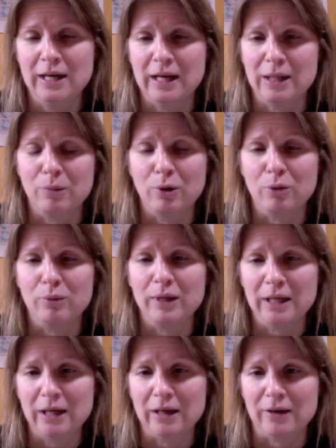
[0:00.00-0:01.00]
And the more we
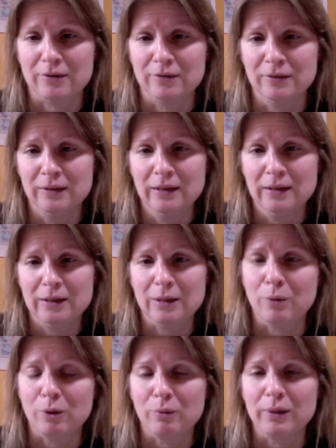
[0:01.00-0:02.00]
give, the
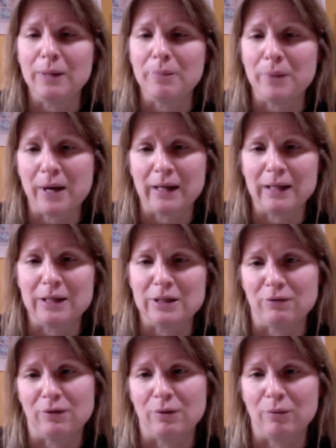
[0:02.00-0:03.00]
more we get back in
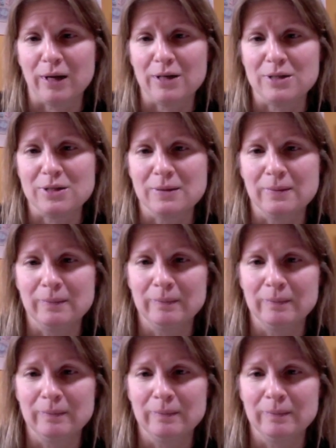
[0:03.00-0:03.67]
different ways.